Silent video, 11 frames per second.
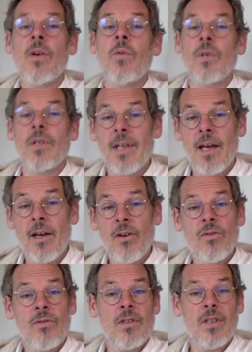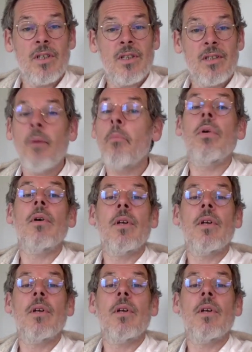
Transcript: were down to the dump